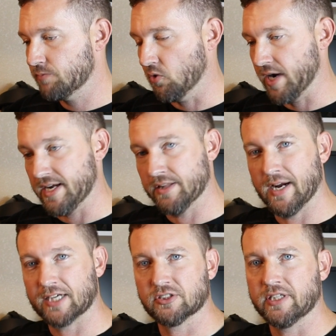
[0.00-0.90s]
Great, and
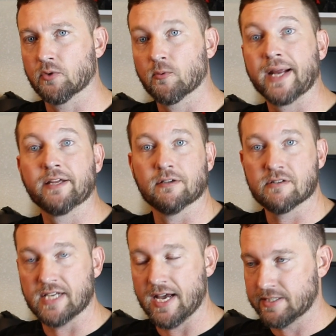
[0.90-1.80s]
they're actually in the regular
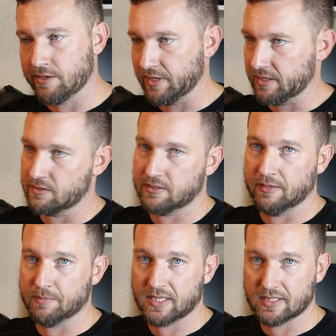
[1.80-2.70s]
size. I don't get the
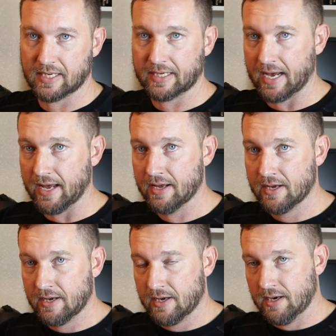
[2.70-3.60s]
slim because I got
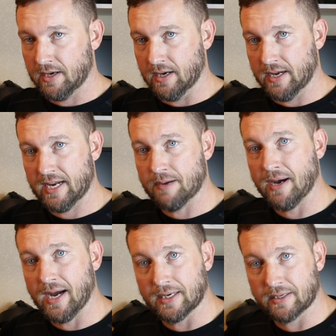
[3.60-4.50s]
ham
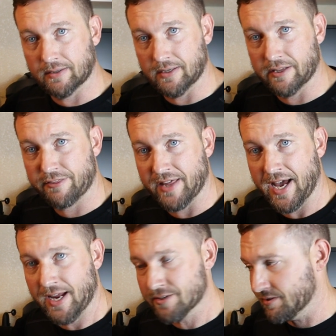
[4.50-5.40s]
hock
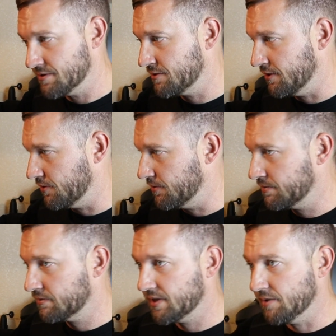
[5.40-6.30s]
thighs, and
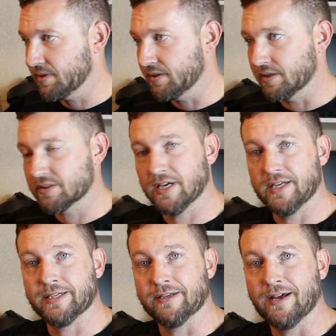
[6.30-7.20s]
so they'd be a little
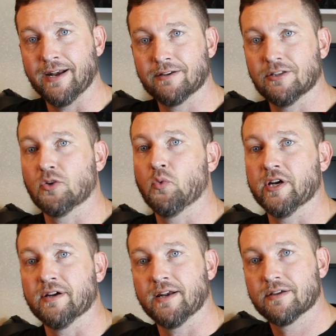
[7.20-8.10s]
tight getting on and look
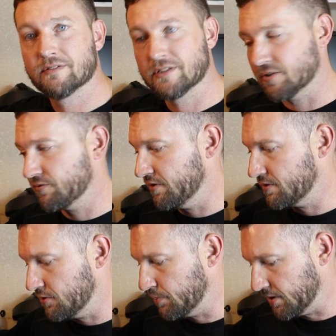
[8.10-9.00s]
weird on a
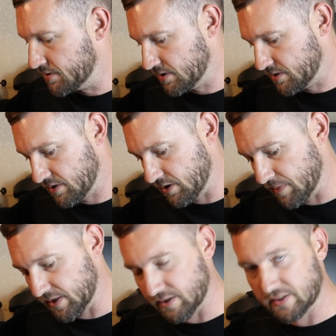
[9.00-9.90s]
6'2" person.
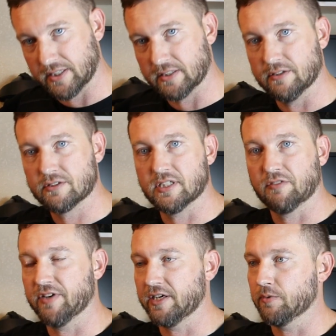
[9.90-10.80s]
I'd look like a little
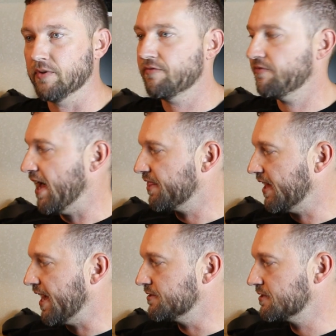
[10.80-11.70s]
stick figure with fat
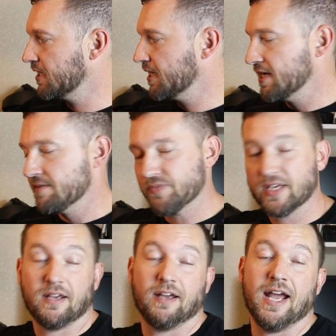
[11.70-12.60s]
thighs.
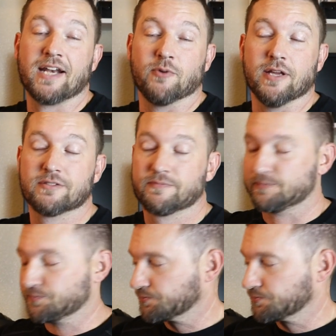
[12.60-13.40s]
Anyways.